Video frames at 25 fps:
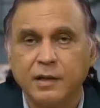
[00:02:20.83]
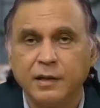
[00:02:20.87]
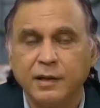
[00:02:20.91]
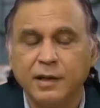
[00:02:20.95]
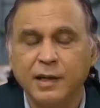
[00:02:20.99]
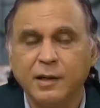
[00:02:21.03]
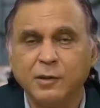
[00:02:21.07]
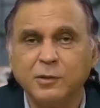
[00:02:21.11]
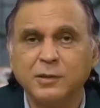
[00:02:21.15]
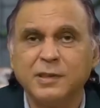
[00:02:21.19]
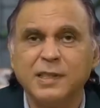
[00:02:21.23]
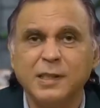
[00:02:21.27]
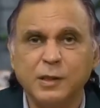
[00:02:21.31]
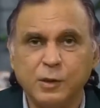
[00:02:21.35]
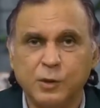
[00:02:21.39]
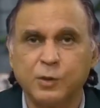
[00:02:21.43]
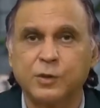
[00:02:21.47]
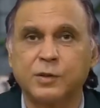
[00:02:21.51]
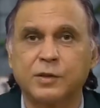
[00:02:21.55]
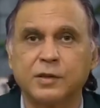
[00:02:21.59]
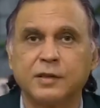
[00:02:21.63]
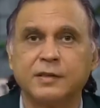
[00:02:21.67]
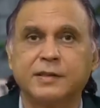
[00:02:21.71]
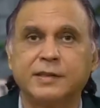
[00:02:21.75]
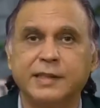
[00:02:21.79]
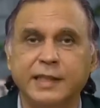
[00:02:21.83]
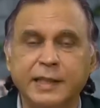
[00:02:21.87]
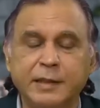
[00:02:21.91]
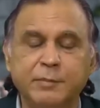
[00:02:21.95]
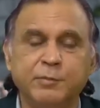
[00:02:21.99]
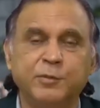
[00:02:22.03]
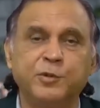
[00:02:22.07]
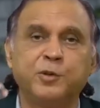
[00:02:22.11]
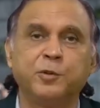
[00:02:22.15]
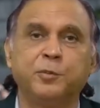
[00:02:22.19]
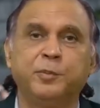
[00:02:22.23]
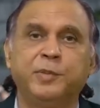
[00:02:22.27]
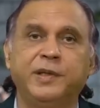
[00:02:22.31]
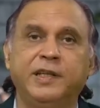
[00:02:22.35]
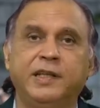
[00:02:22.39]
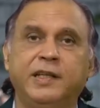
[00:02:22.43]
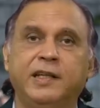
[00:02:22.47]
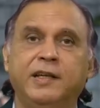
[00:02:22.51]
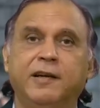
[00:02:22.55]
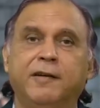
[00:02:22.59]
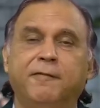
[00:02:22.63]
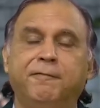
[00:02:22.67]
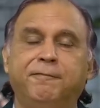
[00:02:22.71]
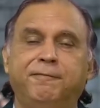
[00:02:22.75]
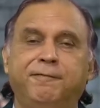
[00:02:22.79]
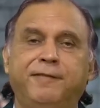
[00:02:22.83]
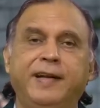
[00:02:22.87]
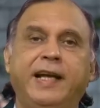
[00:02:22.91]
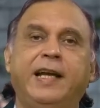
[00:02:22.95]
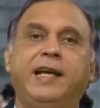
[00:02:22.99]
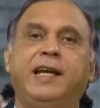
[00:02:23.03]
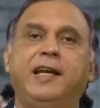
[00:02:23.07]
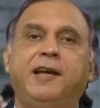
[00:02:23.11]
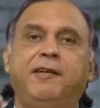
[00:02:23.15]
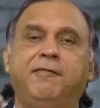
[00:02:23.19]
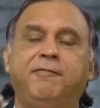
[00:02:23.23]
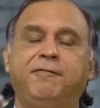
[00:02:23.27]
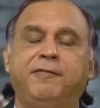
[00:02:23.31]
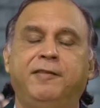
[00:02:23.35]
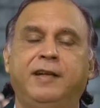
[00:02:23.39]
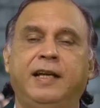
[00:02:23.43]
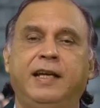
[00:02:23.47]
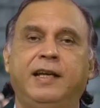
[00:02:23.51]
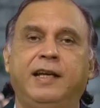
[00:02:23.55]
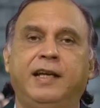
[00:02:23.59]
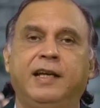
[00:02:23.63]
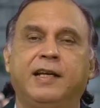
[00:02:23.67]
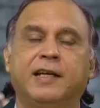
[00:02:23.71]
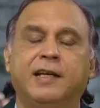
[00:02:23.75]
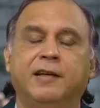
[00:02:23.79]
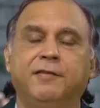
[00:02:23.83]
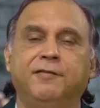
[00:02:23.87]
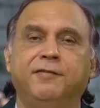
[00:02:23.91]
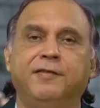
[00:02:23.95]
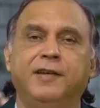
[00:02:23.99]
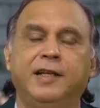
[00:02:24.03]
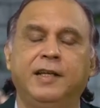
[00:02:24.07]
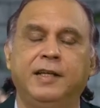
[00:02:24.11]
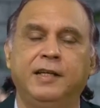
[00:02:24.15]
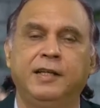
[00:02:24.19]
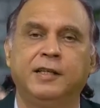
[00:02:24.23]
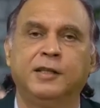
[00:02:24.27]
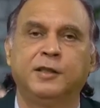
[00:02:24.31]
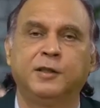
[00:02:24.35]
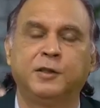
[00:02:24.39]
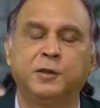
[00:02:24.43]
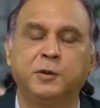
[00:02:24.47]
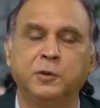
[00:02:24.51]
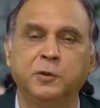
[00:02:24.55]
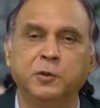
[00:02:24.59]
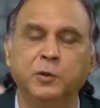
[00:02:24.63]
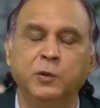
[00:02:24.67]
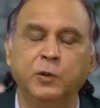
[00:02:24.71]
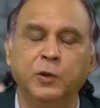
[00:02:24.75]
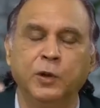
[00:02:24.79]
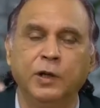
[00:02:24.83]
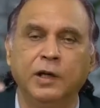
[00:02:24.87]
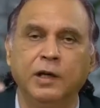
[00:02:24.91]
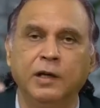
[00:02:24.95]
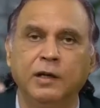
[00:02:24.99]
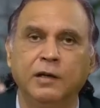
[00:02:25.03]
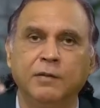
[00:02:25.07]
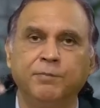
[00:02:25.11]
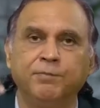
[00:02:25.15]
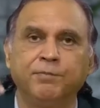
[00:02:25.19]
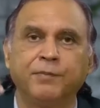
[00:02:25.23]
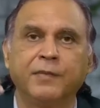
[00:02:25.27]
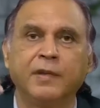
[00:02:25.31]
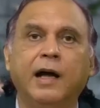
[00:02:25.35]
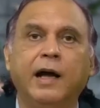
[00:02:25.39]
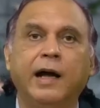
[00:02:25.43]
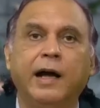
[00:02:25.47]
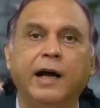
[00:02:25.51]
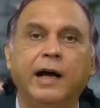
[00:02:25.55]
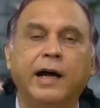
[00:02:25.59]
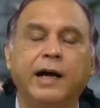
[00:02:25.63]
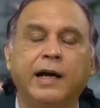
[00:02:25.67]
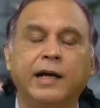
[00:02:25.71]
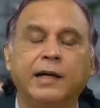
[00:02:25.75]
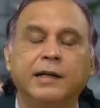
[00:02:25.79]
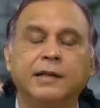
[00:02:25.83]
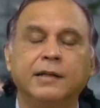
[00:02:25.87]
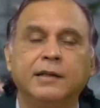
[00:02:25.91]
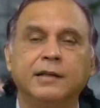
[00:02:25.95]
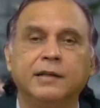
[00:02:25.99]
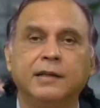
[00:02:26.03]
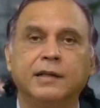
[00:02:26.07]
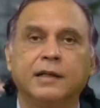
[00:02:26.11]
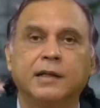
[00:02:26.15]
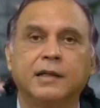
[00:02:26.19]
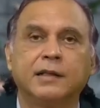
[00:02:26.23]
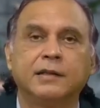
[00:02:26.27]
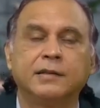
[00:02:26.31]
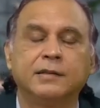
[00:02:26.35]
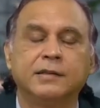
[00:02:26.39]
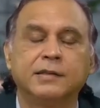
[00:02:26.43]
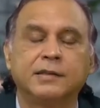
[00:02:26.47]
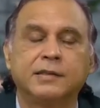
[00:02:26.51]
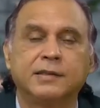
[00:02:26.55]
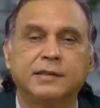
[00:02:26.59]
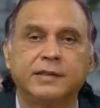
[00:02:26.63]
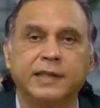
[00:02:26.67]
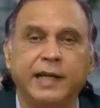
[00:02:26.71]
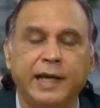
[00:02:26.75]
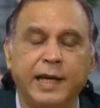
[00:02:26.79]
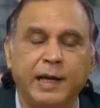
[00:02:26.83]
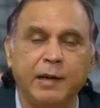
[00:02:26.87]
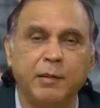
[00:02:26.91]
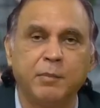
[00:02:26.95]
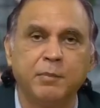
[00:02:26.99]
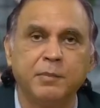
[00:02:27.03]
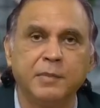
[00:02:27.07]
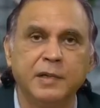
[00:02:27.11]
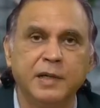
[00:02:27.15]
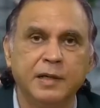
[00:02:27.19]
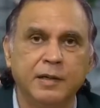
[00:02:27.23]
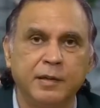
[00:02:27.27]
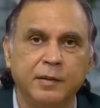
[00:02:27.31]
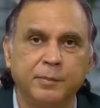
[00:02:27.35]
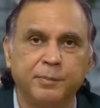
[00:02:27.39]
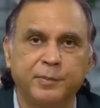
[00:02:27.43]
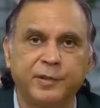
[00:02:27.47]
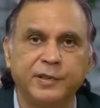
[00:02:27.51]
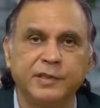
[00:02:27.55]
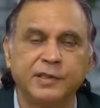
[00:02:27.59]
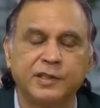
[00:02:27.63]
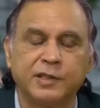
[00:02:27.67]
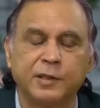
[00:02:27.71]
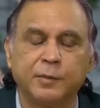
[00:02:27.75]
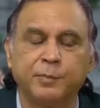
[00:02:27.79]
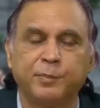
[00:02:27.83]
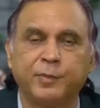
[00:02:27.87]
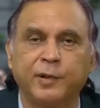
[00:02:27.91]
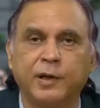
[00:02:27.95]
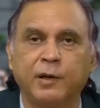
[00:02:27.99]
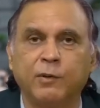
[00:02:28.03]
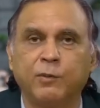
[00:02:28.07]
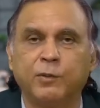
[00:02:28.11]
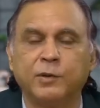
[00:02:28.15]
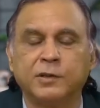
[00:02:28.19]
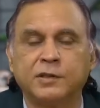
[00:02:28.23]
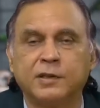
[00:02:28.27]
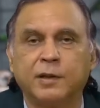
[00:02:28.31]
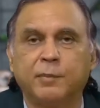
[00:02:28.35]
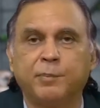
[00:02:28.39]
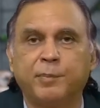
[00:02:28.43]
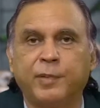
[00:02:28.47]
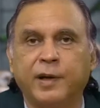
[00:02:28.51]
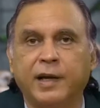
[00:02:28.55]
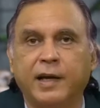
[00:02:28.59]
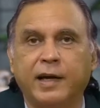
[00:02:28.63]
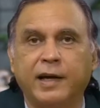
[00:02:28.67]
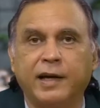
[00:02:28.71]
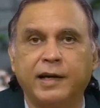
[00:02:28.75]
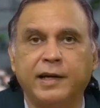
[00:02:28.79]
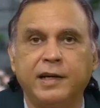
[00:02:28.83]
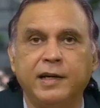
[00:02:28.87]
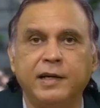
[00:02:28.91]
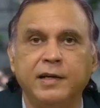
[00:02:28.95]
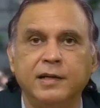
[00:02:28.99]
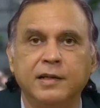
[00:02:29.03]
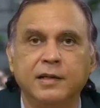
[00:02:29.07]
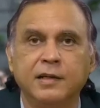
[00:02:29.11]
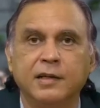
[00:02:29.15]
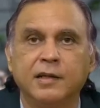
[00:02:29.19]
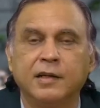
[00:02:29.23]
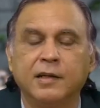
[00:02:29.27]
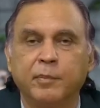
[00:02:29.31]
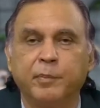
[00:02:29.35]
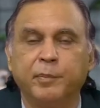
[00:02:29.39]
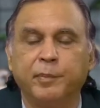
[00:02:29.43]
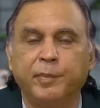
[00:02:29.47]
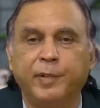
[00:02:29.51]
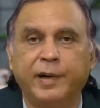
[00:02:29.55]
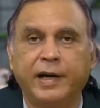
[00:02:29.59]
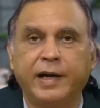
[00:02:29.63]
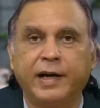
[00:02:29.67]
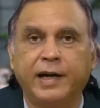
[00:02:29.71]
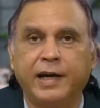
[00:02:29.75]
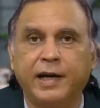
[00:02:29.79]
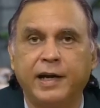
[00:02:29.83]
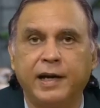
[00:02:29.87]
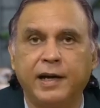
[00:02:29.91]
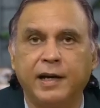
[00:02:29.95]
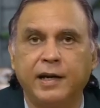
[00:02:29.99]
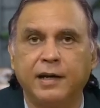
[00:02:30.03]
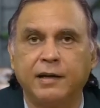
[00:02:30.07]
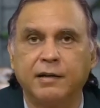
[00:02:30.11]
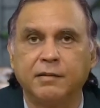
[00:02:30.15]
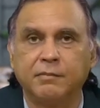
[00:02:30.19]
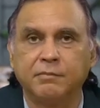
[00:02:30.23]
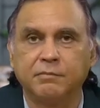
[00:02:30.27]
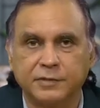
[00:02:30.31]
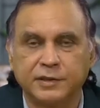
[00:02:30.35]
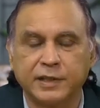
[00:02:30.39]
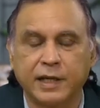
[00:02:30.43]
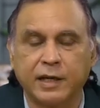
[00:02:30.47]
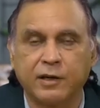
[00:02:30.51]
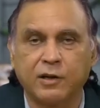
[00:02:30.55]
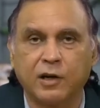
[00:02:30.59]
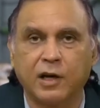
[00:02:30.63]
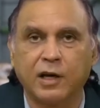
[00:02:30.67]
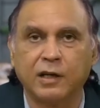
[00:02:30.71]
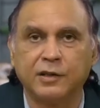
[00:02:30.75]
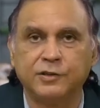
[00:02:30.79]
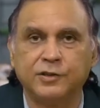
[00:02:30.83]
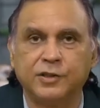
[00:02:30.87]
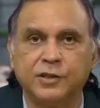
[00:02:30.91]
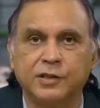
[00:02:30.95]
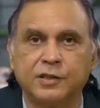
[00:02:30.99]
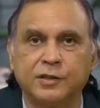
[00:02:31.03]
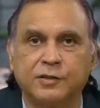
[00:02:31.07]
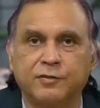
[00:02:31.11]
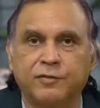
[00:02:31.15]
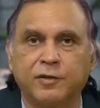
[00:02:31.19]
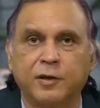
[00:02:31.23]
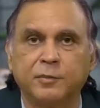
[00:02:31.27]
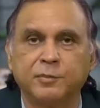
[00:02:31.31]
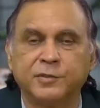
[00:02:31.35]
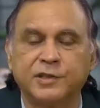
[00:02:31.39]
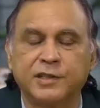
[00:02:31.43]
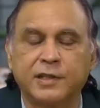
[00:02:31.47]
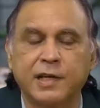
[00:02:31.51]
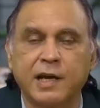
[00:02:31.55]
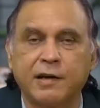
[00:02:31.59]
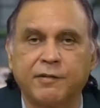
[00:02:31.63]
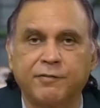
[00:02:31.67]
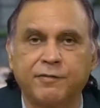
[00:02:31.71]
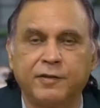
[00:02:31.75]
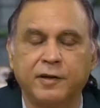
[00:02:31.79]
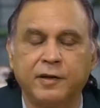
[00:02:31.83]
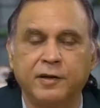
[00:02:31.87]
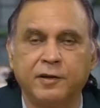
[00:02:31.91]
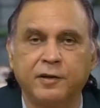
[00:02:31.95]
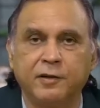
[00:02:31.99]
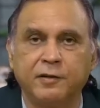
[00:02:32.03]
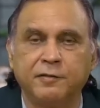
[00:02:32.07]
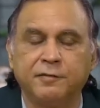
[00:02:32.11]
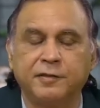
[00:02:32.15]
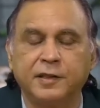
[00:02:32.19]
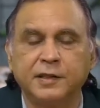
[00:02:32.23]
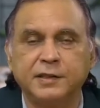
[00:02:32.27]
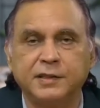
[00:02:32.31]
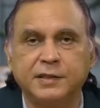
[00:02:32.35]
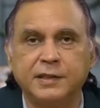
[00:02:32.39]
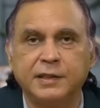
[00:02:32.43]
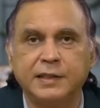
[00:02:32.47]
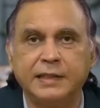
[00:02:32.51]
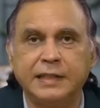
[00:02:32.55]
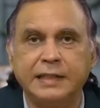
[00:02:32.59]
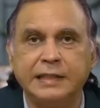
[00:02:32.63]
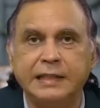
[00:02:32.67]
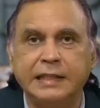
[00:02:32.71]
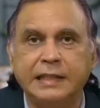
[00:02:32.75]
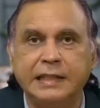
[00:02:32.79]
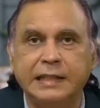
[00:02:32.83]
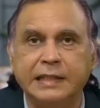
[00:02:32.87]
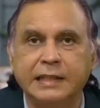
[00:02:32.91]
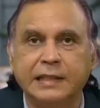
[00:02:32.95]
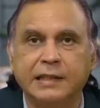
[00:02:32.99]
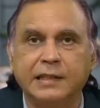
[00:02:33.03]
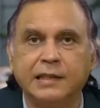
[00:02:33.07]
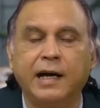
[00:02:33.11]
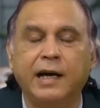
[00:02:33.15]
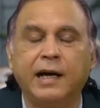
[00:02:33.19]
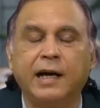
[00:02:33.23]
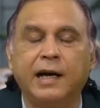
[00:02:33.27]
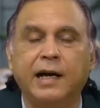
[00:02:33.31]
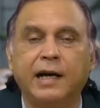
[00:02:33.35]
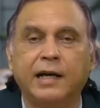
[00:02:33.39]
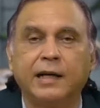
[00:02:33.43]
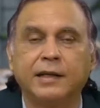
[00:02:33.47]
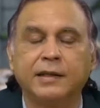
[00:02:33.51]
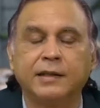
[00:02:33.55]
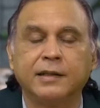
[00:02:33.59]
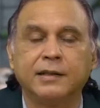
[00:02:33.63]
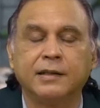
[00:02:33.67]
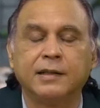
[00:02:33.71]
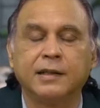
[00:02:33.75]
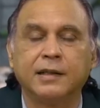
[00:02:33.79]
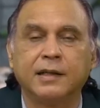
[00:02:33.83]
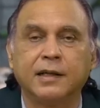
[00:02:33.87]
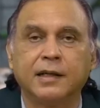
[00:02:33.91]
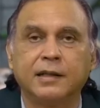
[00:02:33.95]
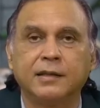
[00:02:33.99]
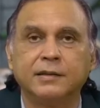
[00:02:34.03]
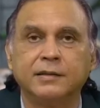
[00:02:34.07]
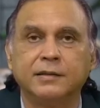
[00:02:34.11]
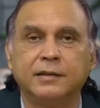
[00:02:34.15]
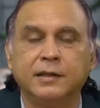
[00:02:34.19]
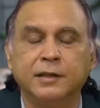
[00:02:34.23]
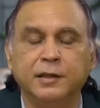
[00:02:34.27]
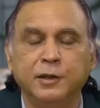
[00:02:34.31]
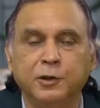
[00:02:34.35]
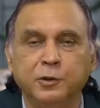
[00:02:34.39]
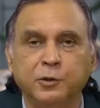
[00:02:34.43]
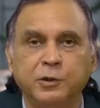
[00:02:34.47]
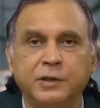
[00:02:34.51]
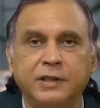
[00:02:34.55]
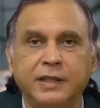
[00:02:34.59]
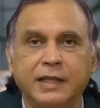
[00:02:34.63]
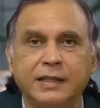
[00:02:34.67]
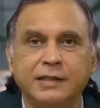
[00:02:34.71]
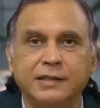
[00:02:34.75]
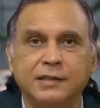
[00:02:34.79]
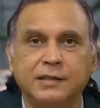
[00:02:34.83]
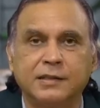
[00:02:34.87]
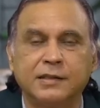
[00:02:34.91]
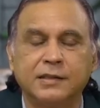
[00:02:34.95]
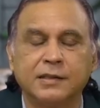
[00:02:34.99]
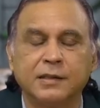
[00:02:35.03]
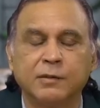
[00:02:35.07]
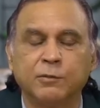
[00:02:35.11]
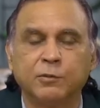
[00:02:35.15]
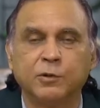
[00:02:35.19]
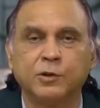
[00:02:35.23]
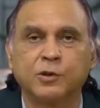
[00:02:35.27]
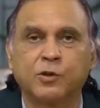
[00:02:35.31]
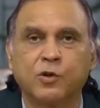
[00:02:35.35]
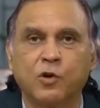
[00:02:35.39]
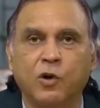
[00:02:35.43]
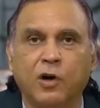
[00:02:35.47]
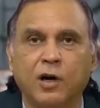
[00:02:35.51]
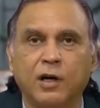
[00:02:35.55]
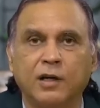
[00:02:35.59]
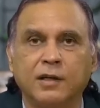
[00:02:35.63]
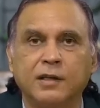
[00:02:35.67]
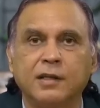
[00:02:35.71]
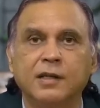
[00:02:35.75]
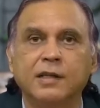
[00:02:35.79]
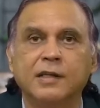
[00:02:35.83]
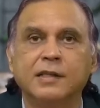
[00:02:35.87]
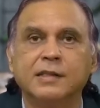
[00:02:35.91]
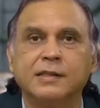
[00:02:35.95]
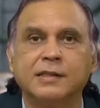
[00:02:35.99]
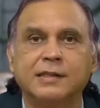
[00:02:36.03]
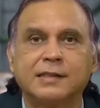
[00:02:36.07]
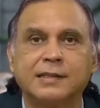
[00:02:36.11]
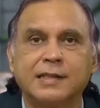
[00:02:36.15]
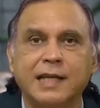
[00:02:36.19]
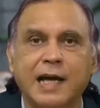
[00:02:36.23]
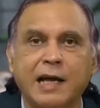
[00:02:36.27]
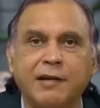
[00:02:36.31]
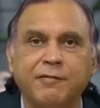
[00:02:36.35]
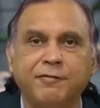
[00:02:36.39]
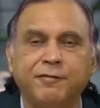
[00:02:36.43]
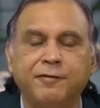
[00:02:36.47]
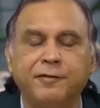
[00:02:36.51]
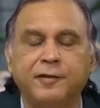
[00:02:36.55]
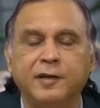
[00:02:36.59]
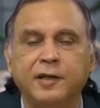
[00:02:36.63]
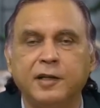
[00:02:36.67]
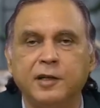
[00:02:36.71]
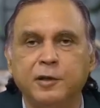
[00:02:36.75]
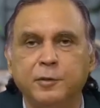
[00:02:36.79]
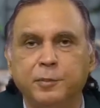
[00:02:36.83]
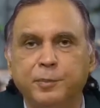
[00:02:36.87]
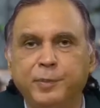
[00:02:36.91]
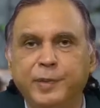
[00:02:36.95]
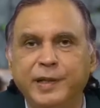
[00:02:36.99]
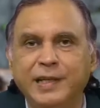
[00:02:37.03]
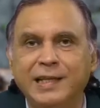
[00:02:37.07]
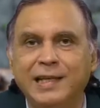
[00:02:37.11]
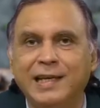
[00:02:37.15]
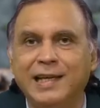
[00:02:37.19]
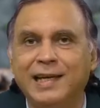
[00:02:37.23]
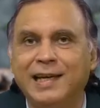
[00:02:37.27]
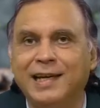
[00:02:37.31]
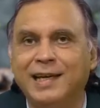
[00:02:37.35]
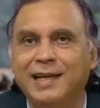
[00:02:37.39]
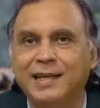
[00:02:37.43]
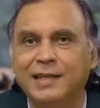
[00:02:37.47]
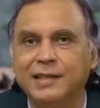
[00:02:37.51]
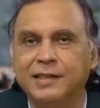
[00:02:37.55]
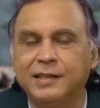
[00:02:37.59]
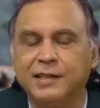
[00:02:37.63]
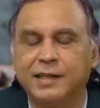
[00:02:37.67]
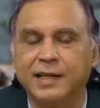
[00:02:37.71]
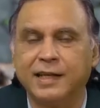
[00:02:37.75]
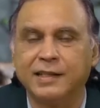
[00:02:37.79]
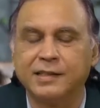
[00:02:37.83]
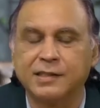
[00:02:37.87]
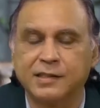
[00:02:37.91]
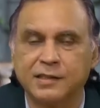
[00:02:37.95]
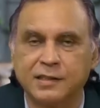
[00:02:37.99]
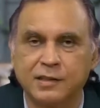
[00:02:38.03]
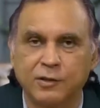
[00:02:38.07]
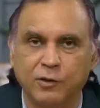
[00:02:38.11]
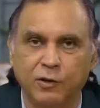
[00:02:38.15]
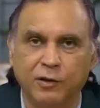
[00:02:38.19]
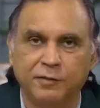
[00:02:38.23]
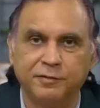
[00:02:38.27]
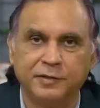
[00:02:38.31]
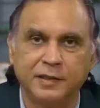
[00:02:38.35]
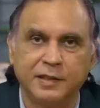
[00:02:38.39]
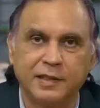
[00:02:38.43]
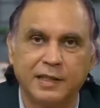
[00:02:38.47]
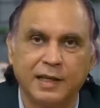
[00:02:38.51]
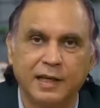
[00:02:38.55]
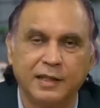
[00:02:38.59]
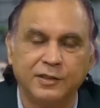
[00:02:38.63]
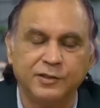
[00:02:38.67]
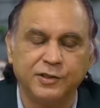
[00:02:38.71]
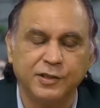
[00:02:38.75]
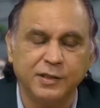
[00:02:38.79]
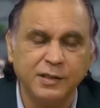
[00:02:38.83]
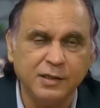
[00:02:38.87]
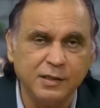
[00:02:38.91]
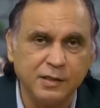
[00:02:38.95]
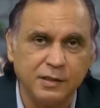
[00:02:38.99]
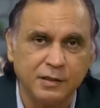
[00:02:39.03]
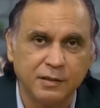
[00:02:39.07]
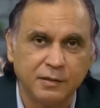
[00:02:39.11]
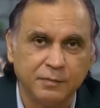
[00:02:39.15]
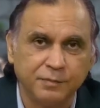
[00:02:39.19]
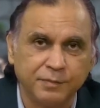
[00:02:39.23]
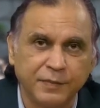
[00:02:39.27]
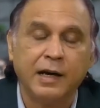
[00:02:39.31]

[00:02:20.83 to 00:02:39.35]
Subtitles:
Now, this seemed to be a very, very convenient tool, and the same principle was applied by psychologists from Stanford University, and the new test was called Stanford-Binet test of intelligence.